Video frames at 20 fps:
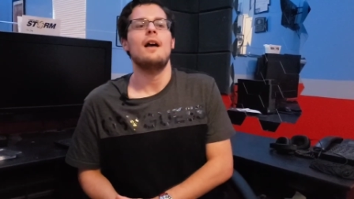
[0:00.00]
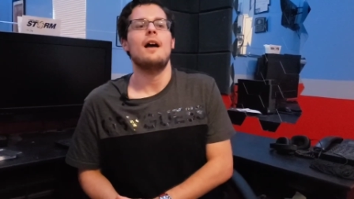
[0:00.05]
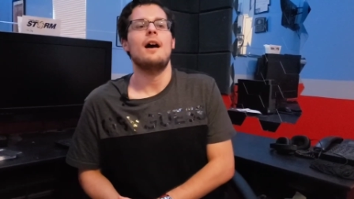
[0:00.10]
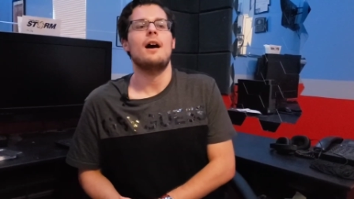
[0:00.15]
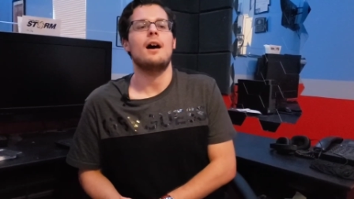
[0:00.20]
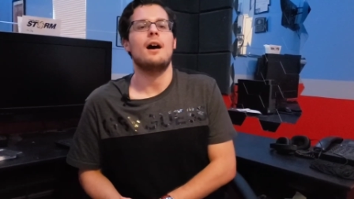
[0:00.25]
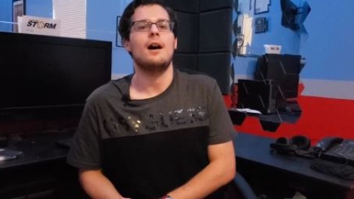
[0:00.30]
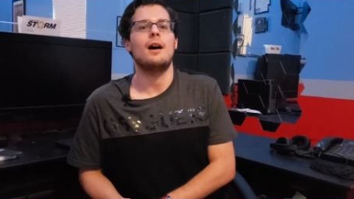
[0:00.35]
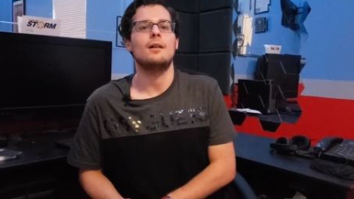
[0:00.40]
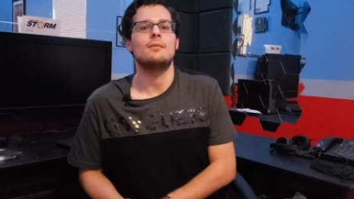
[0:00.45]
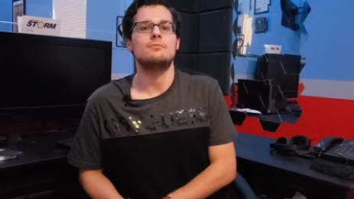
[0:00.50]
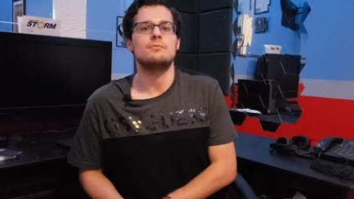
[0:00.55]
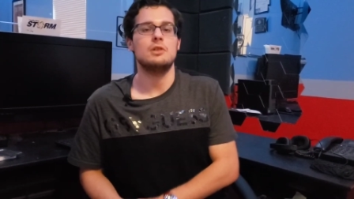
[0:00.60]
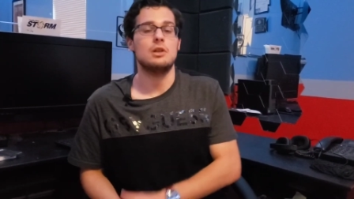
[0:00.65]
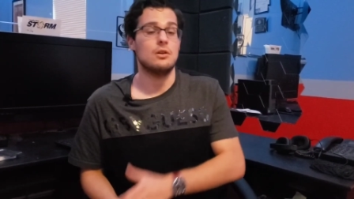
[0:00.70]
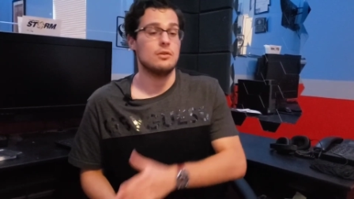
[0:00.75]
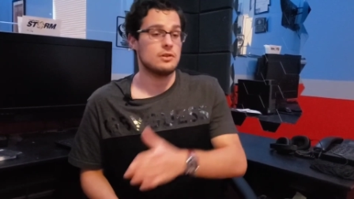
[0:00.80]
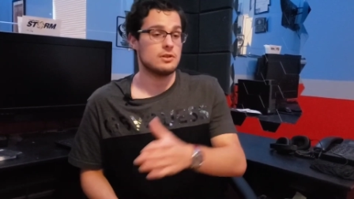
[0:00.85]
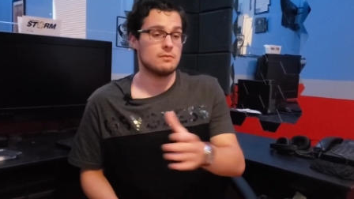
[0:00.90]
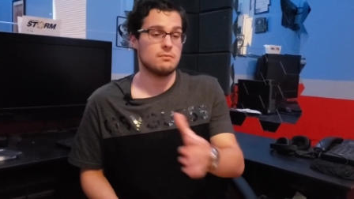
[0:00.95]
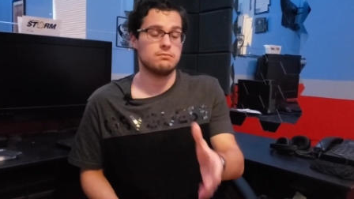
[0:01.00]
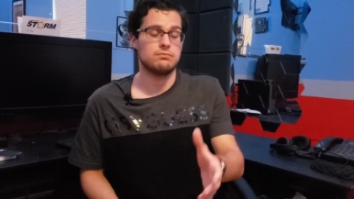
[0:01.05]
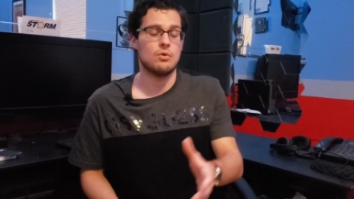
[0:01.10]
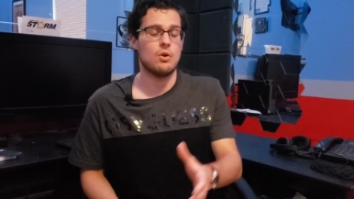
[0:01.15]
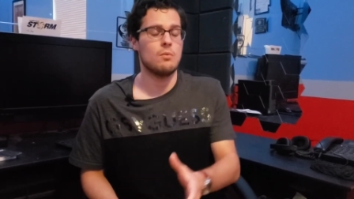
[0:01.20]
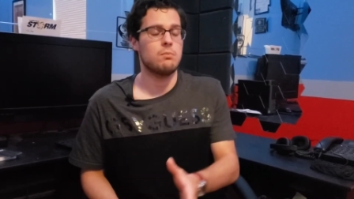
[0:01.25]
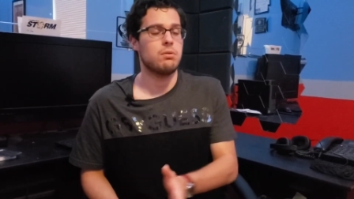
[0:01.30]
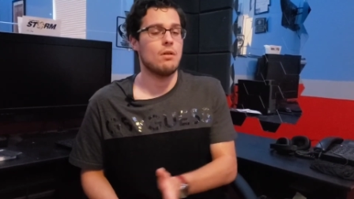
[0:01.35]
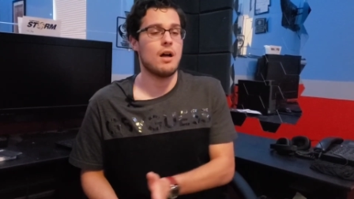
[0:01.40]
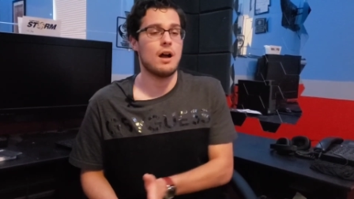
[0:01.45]
um, you know, there's a
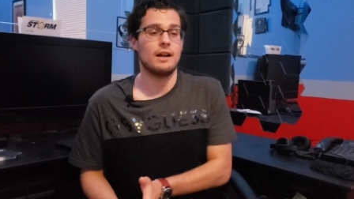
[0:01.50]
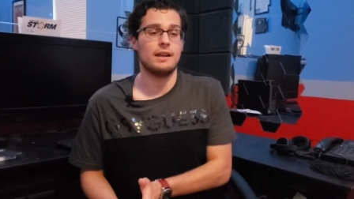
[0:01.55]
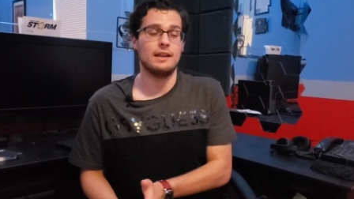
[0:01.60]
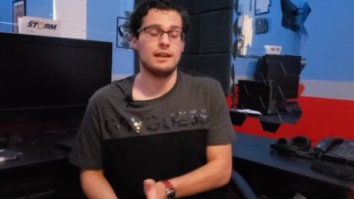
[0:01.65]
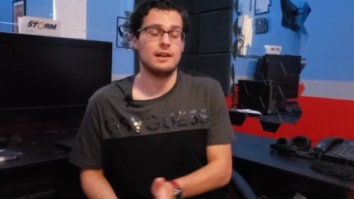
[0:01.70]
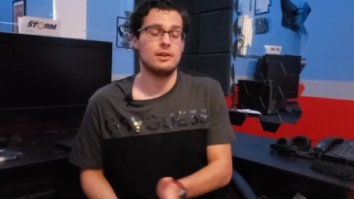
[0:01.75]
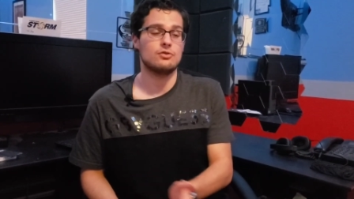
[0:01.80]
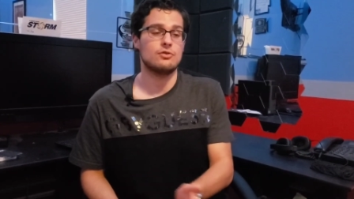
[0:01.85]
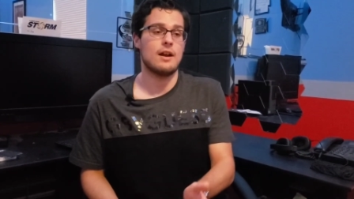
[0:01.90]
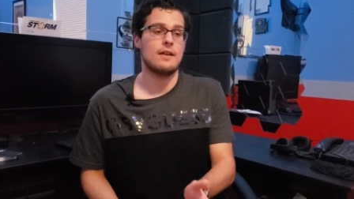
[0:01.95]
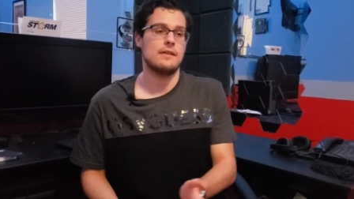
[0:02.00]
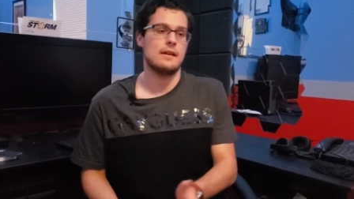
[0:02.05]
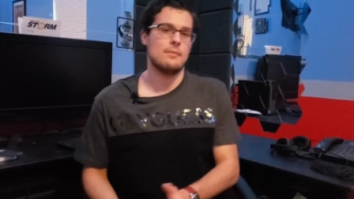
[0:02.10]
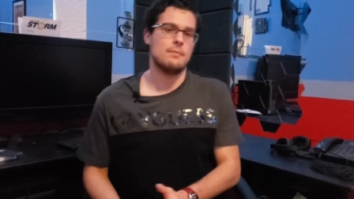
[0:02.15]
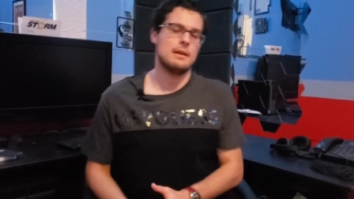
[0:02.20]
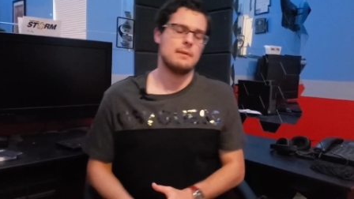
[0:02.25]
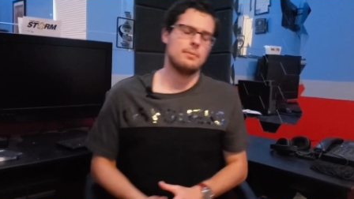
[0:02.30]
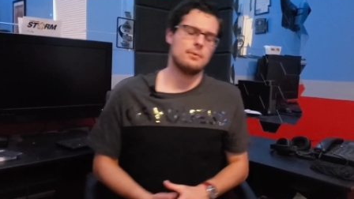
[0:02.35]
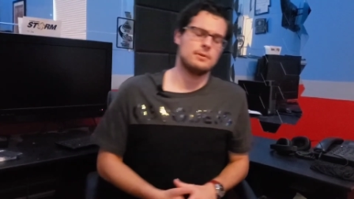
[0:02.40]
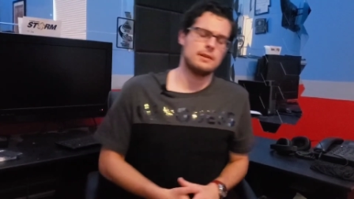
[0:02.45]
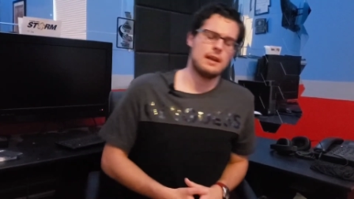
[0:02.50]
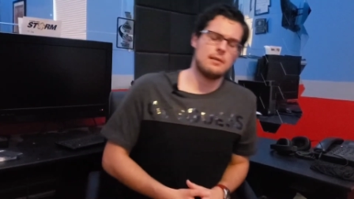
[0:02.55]
road blocking, you gotta drive down people's